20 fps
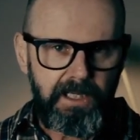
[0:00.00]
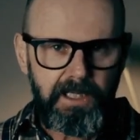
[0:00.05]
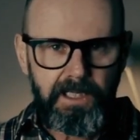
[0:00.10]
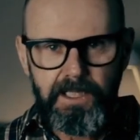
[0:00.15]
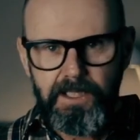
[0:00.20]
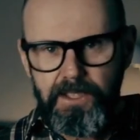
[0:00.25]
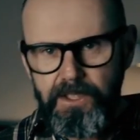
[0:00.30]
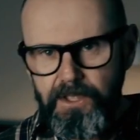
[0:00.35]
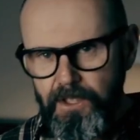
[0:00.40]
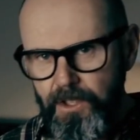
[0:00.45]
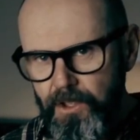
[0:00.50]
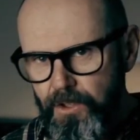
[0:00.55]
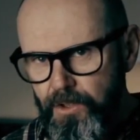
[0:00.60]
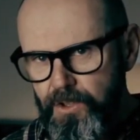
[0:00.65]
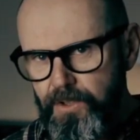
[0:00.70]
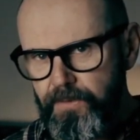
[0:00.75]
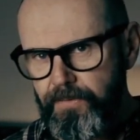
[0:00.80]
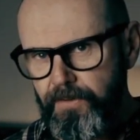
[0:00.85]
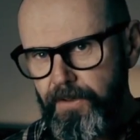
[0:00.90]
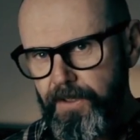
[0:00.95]
is
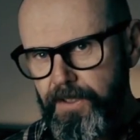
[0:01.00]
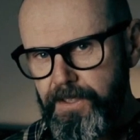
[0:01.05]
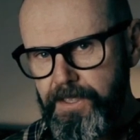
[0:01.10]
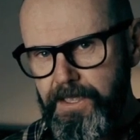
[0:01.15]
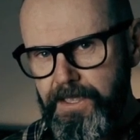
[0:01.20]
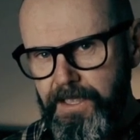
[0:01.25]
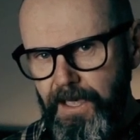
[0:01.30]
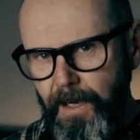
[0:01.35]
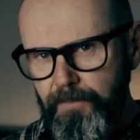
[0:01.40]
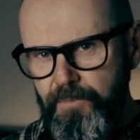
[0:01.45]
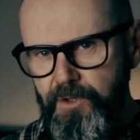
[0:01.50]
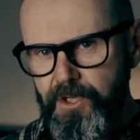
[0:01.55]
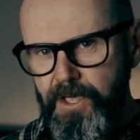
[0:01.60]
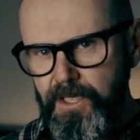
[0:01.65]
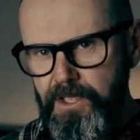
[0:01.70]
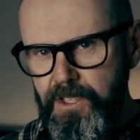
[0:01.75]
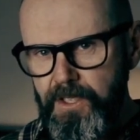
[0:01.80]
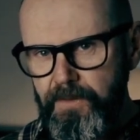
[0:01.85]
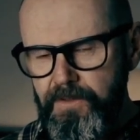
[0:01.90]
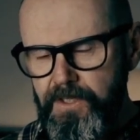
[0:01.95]
used for the
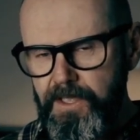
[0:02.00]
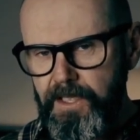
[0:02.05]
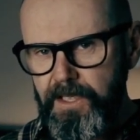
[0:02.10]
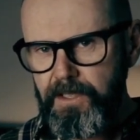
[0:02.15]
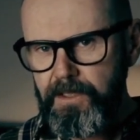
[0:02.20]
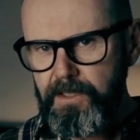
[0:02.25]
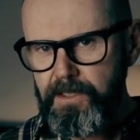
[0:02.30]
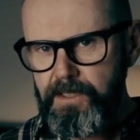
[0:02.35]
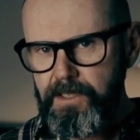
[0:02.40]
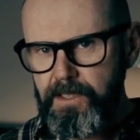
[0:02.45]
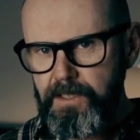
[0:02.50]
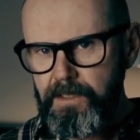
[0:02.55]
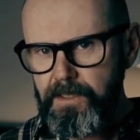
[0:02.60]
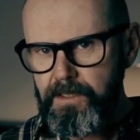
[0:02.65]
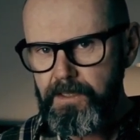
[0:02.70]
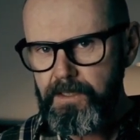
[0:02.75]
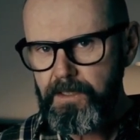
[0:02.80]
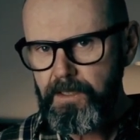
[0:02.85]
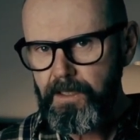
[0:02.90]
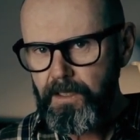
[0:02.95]
subjects of
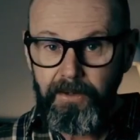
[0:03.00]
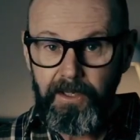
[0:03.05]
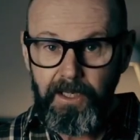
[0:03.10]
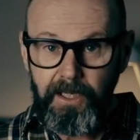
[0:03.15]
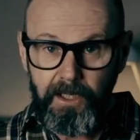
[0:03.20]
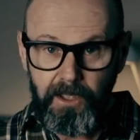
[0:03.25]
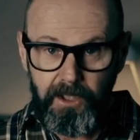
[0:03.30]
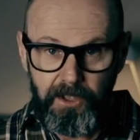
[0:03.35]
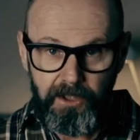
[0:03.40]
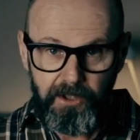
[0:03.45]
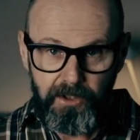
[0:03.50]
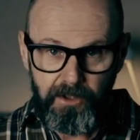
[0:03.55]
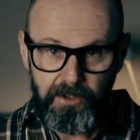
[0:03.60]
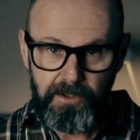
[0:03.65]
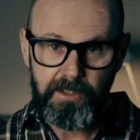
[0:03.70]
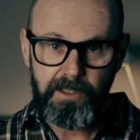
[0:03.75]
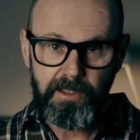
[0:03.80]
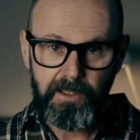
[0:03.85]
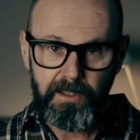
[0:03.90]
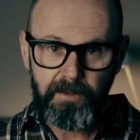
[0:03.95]
sentences and the
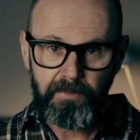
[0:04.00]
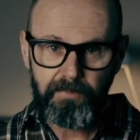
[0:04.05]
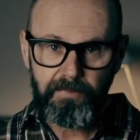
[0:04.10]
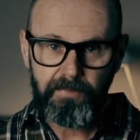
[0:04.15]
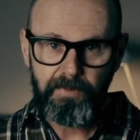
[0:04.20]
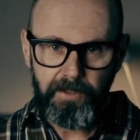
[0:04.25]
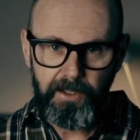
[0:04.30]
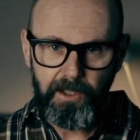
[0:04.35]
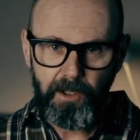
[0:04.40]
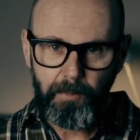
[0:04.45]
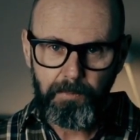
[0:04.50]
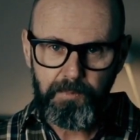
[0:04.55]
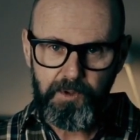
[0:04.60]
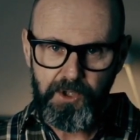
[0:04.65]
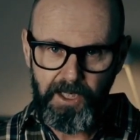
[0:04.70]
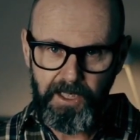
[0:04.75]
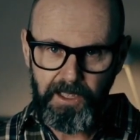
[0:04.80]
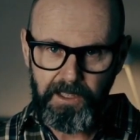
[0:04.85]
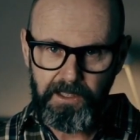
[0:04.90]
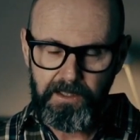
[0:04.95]
accusative for the
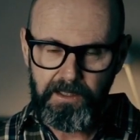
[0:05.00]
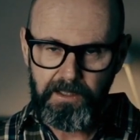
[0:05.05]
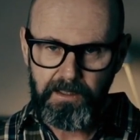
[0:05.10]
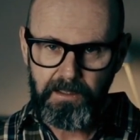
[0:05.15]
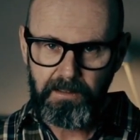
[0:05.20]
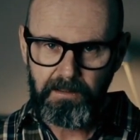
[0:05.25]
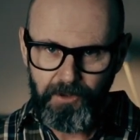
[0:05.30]
objects.